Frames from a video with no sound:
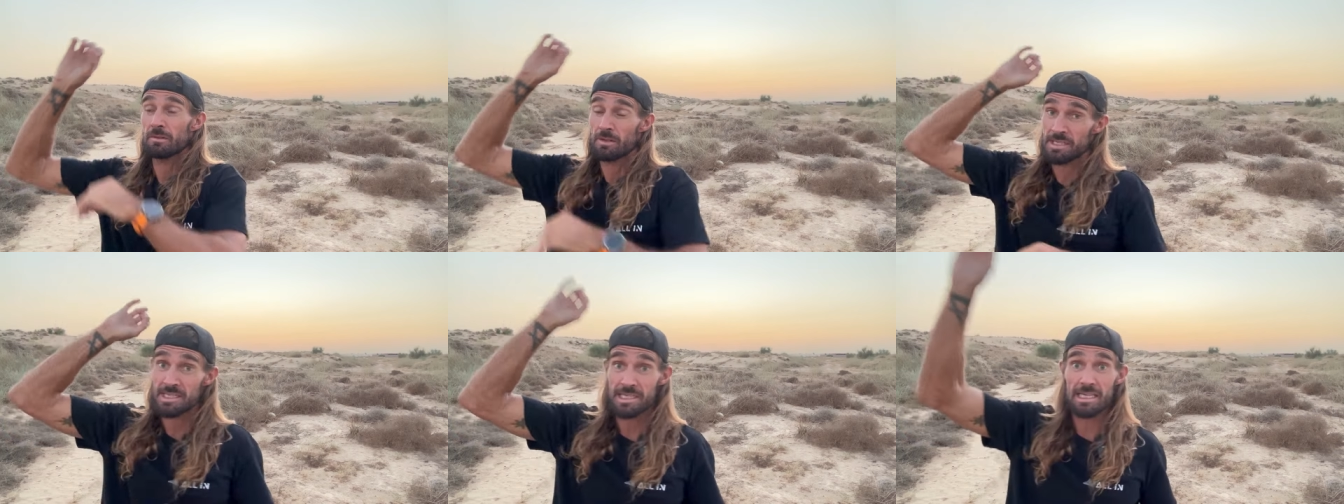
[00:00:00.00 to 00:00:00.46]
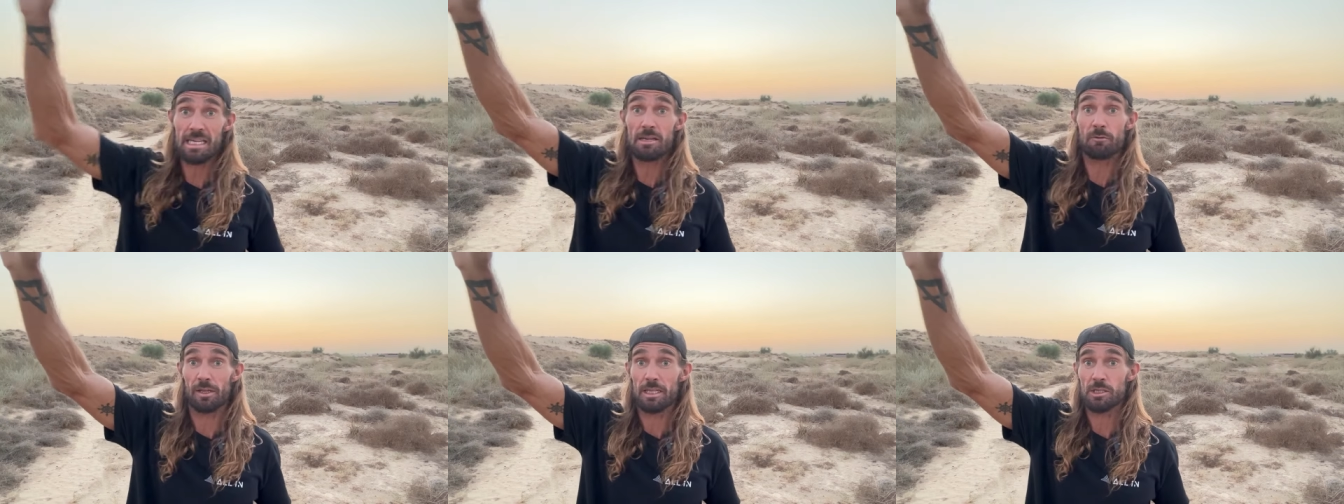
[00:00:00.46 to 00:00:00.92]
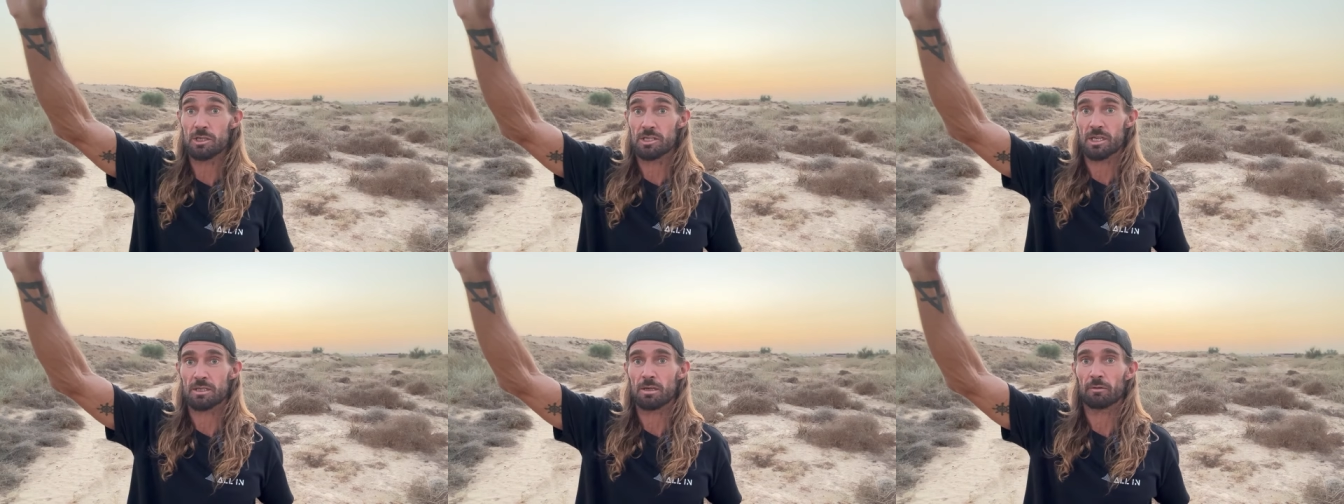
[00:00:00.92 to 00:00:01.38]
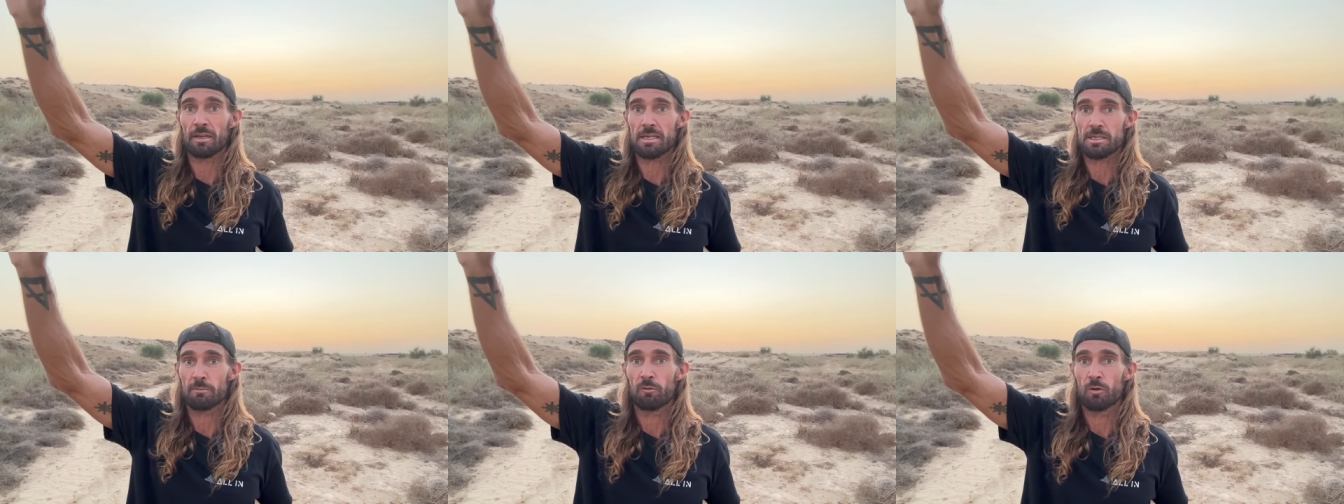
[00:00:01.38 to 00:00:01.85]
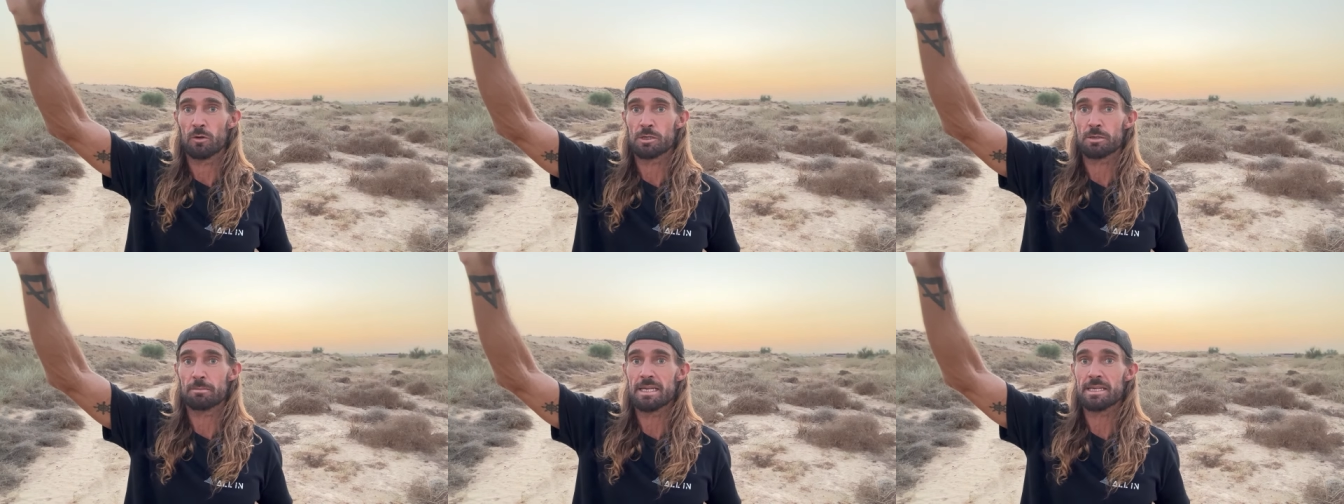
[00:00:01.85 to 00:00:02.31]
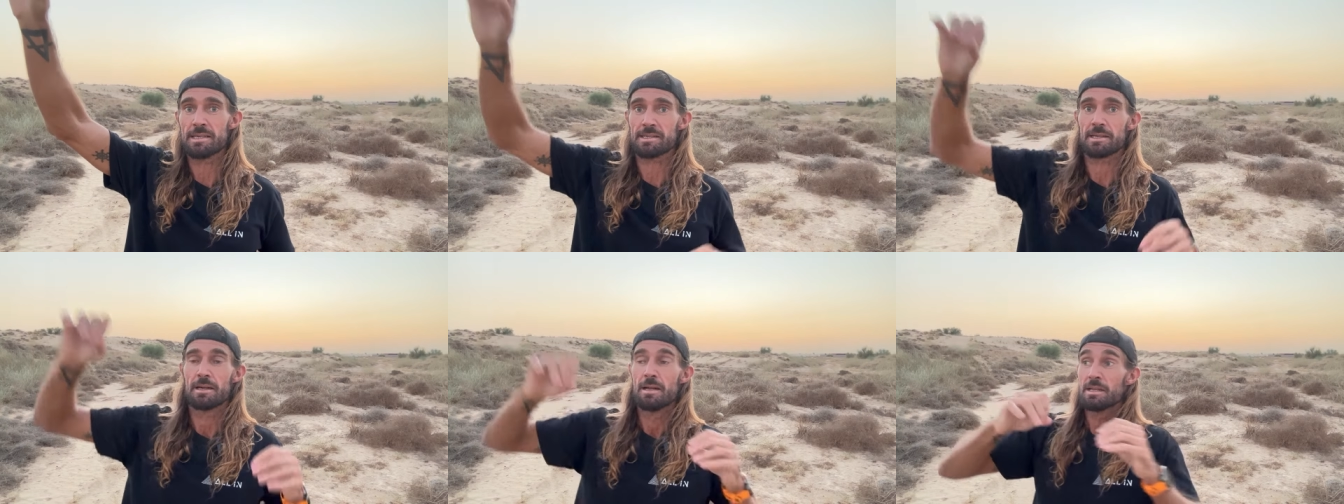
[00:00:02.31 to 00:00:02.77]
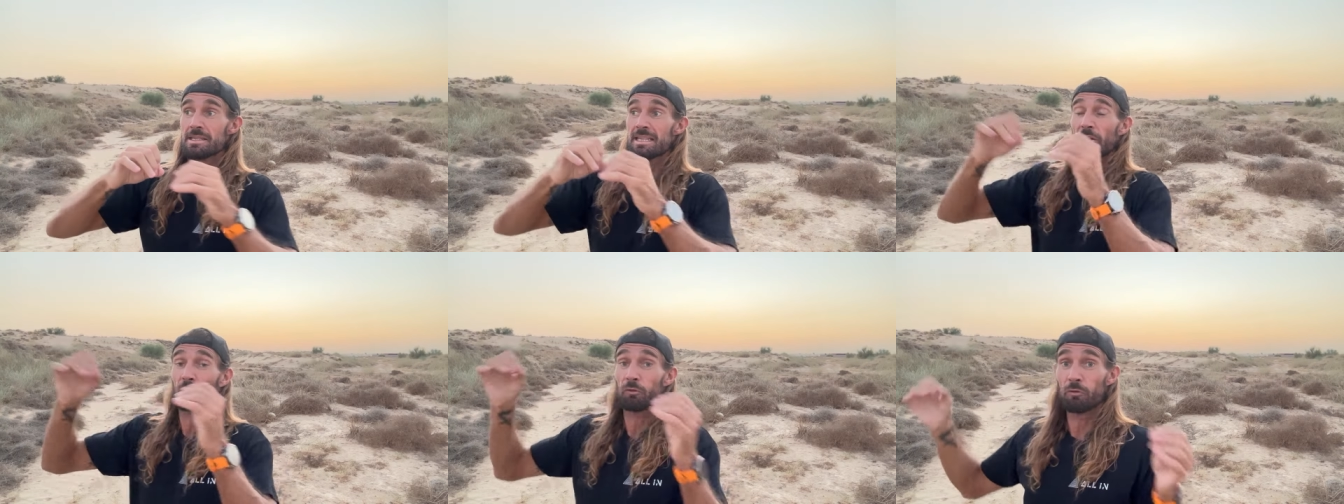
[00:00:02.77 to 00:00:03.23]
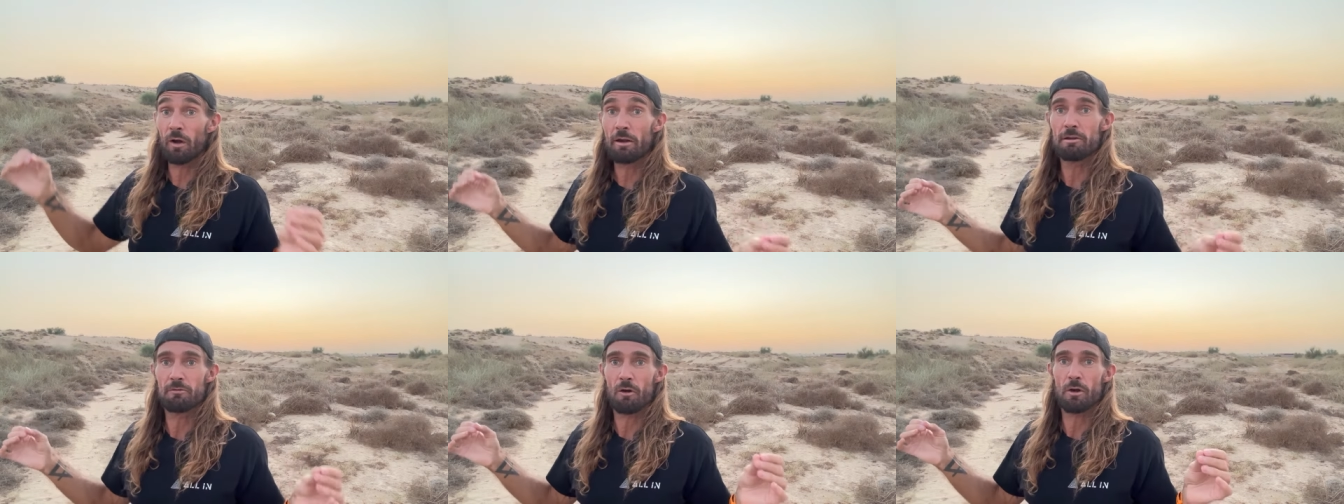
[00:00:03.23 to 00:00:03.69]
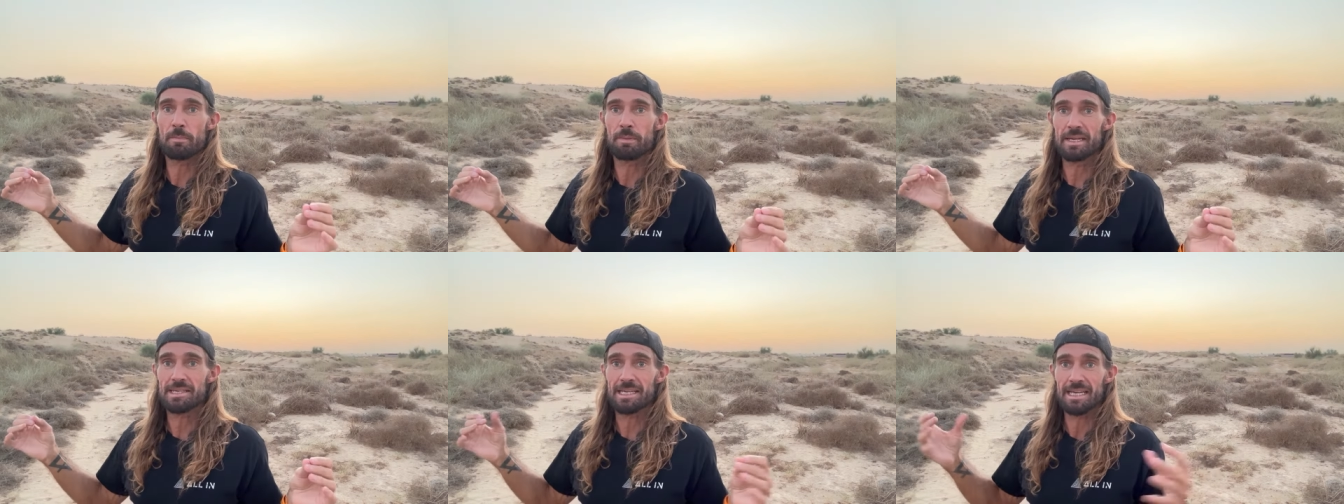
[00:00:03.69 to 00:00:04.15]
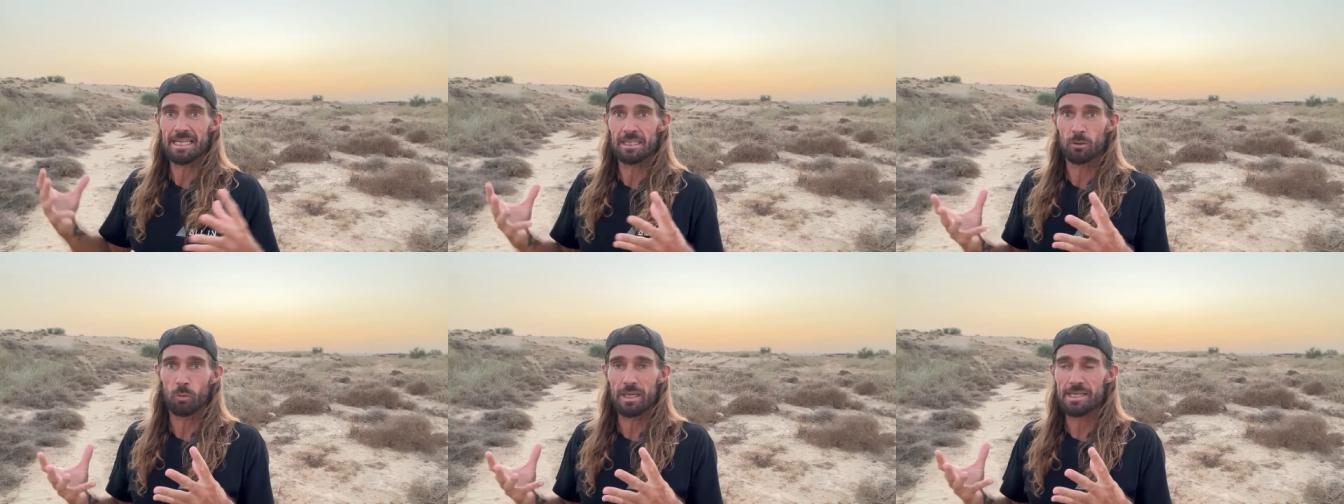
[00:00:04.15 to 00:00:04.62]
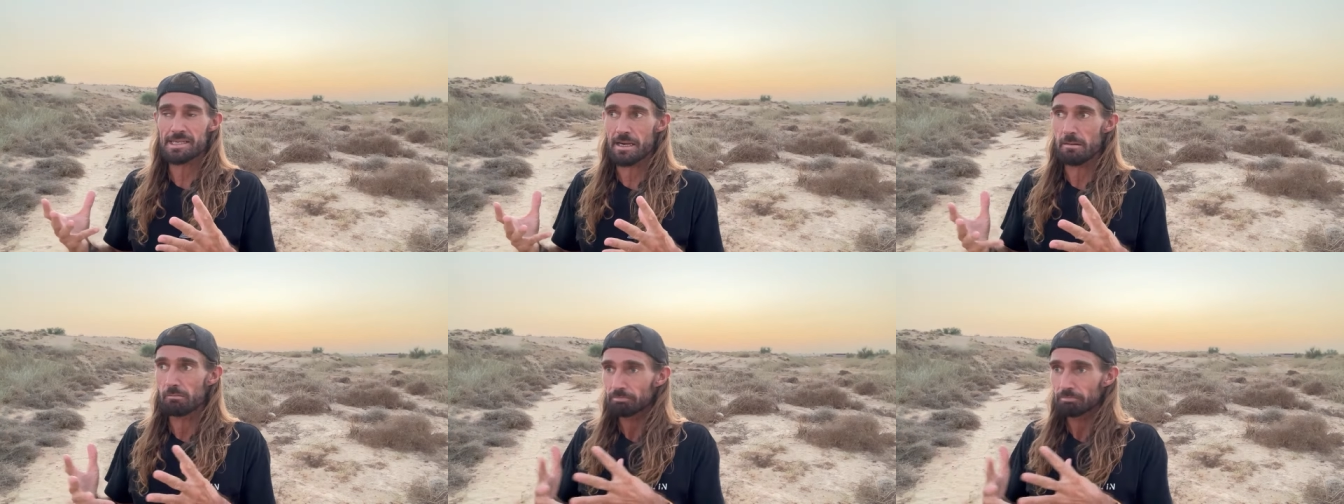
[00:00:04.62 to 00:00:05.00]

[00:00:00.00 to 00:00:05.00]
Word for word: the ski village is at 2,400 meters. So that's very, very busy in the winter.